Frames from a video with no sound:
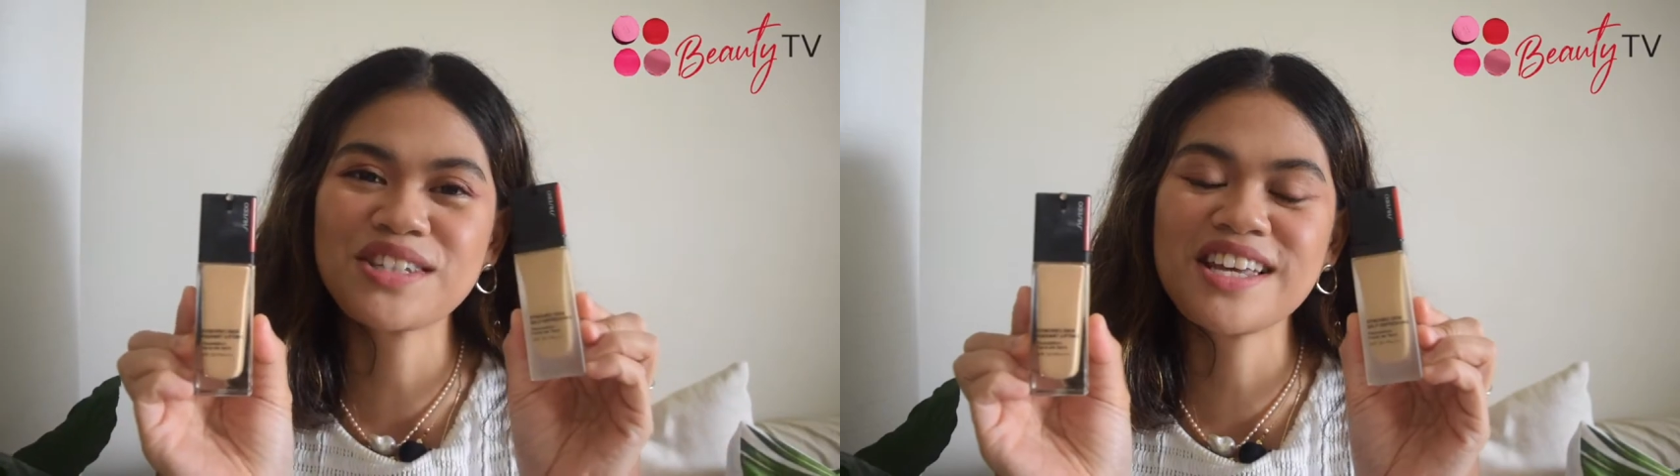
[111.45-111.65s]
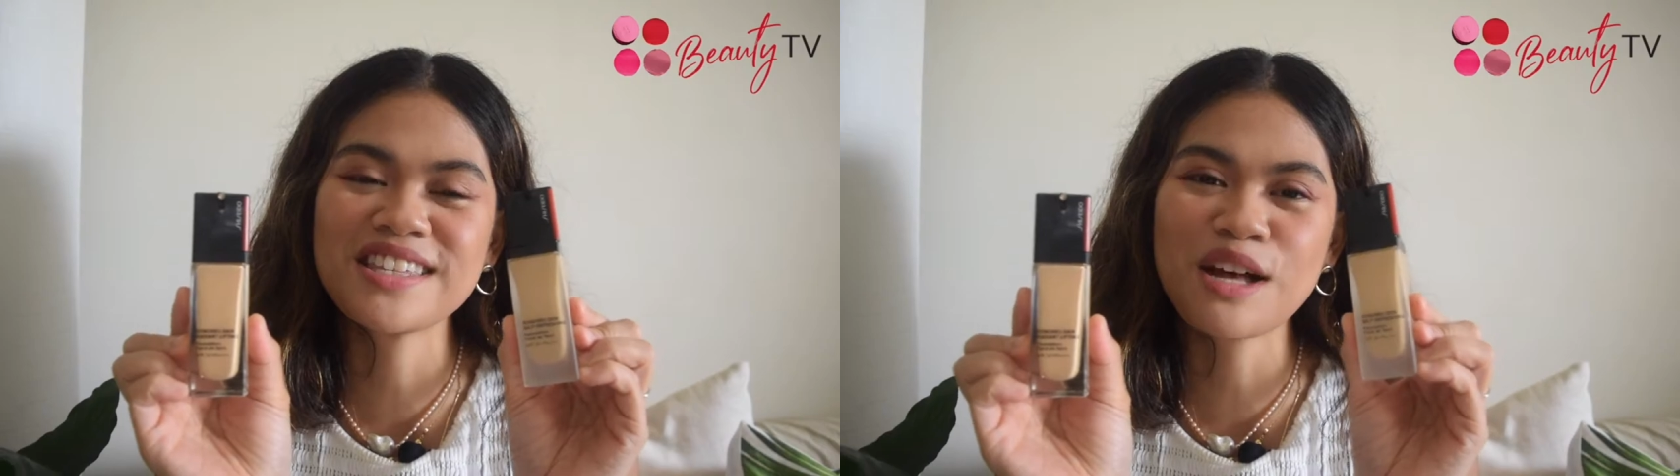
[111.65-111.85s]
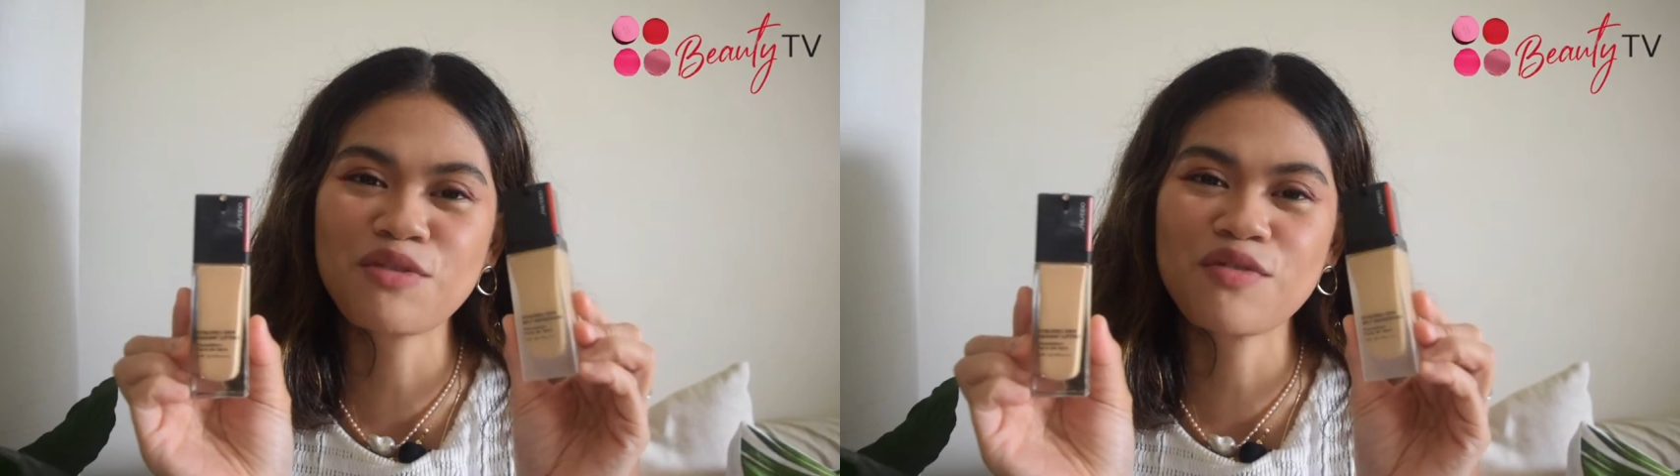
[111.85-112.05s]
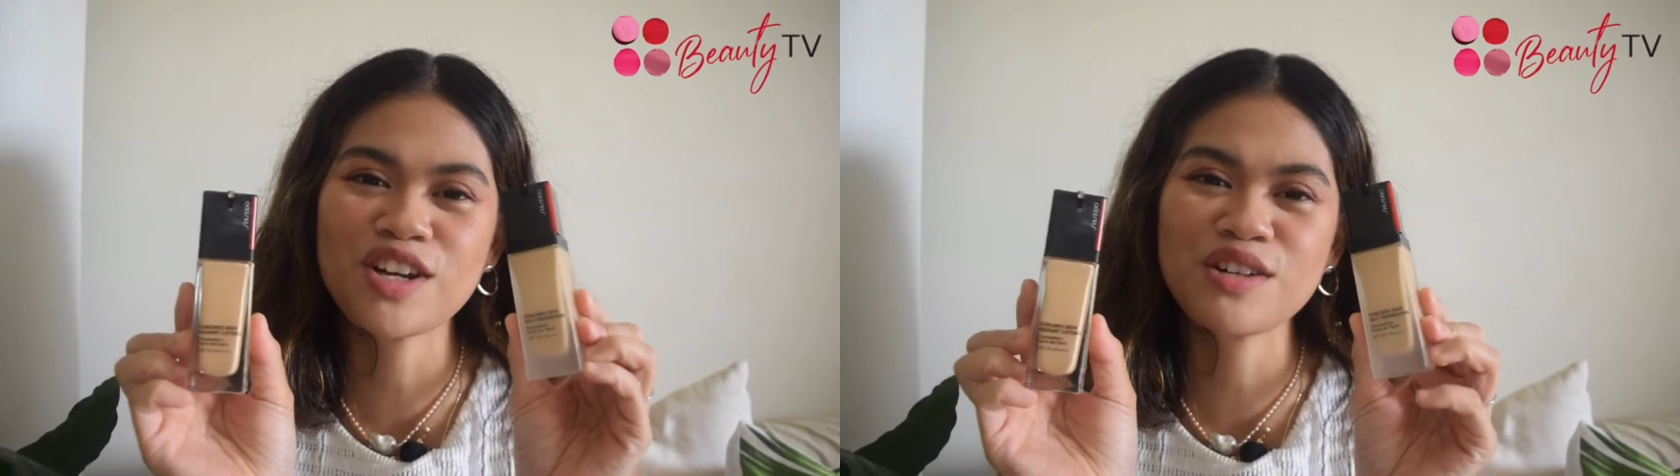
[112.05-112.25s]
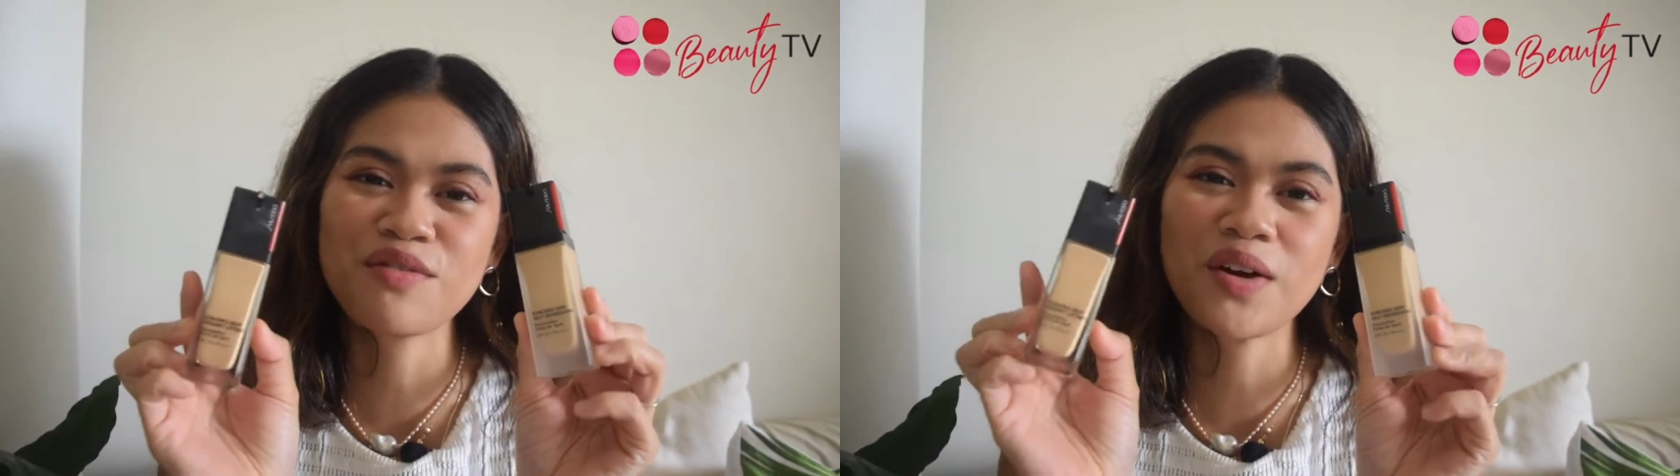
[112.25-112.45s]
Skin Self
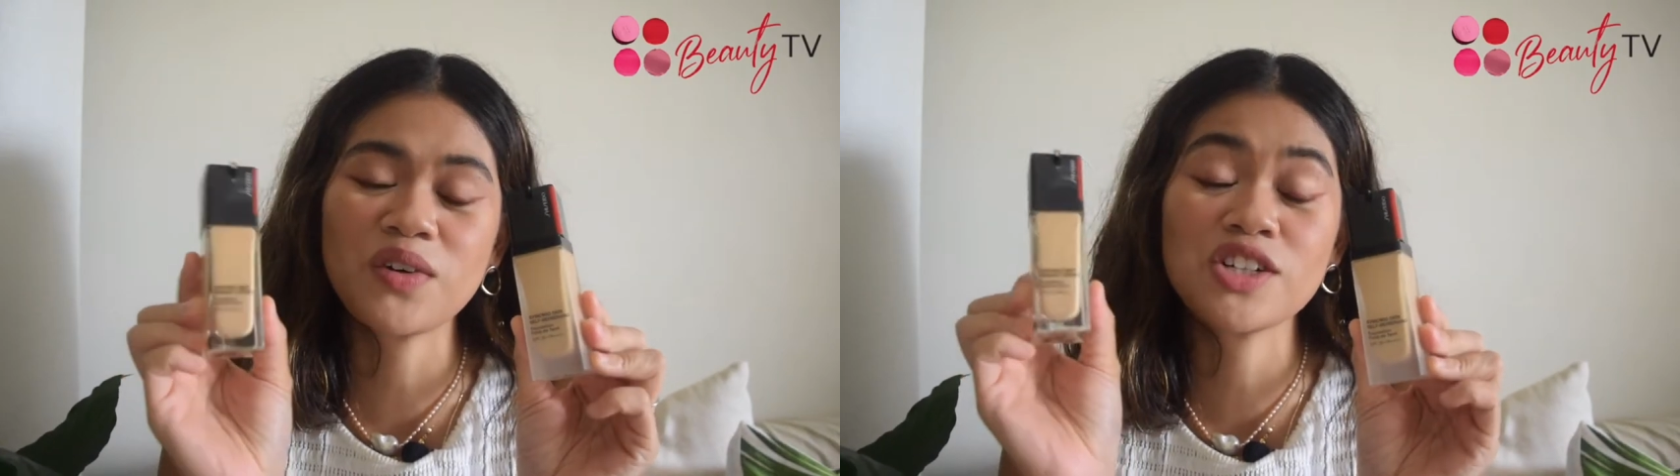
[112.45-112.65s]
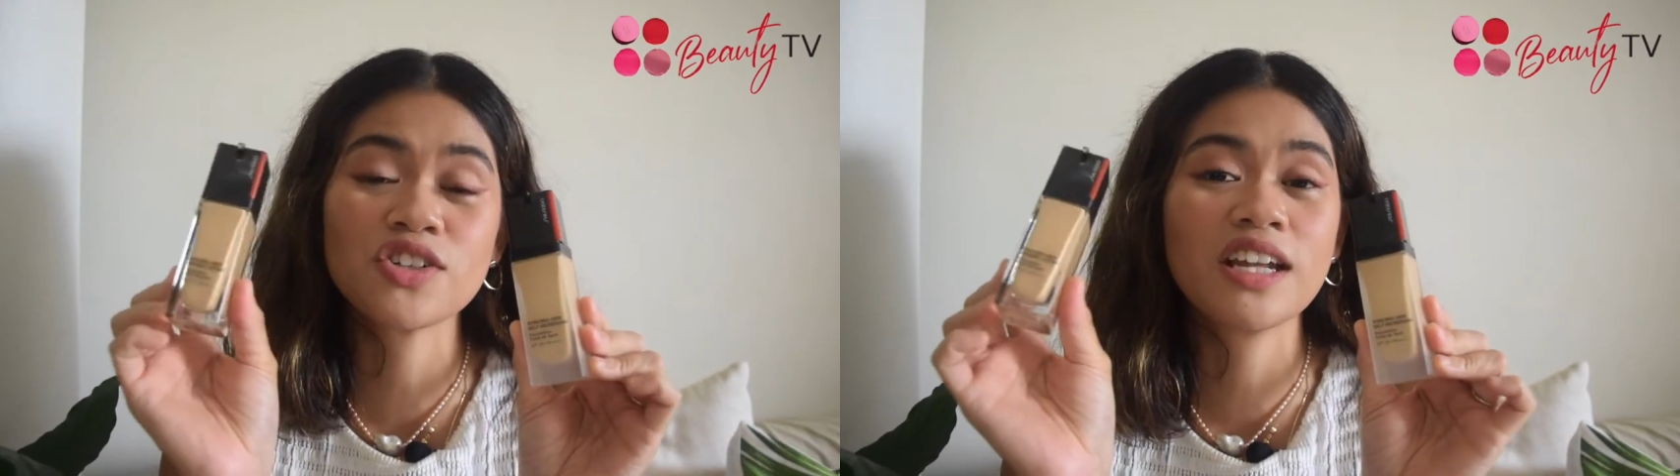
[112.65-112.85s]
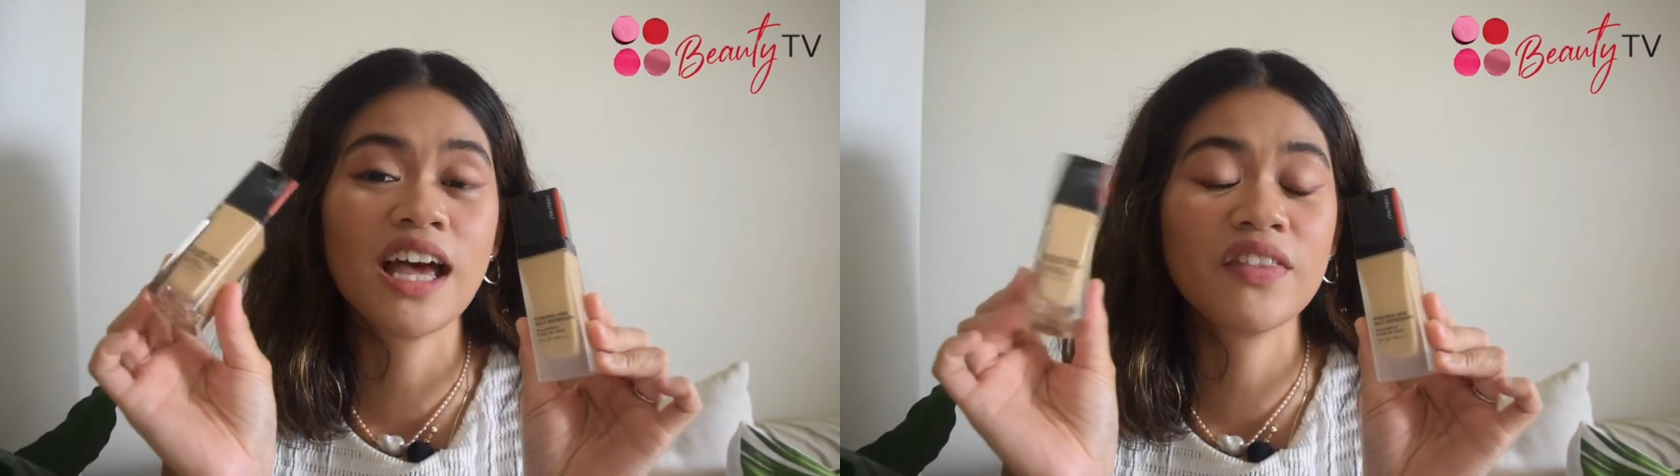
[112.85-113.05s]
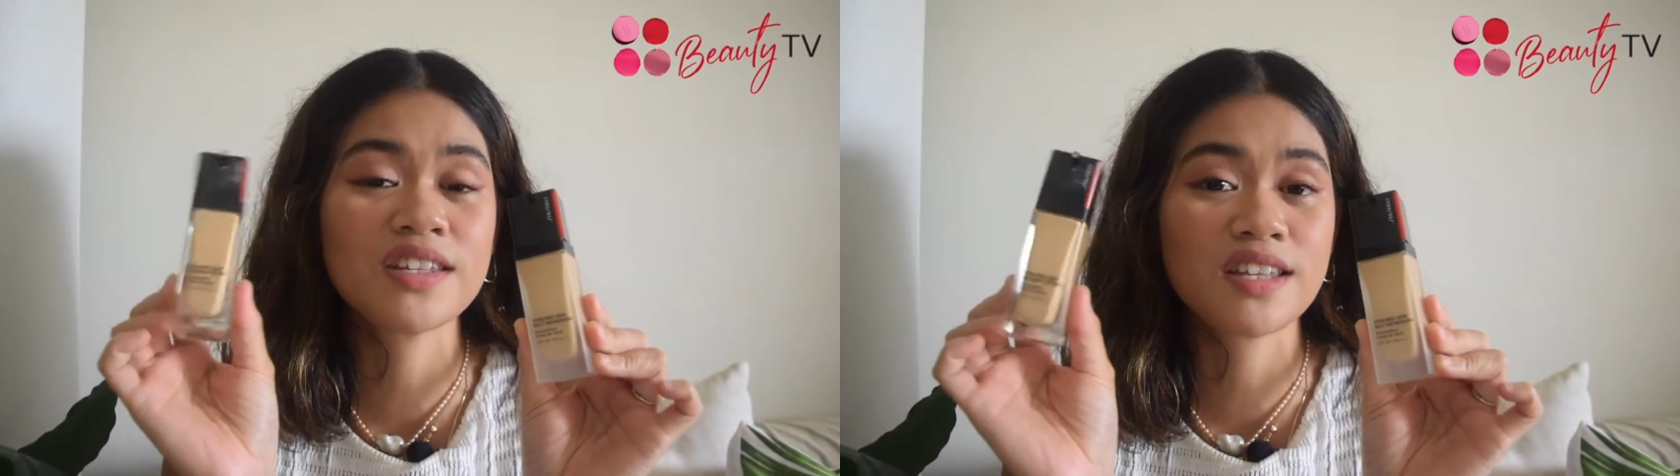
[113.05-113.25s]
Refreshing Foundation and the